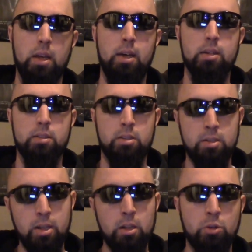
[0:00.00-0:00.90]
it's
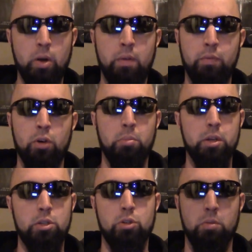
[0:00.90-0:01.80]
still a great film
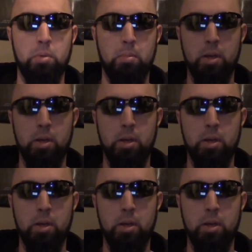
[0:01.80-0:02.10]
that shouldn't be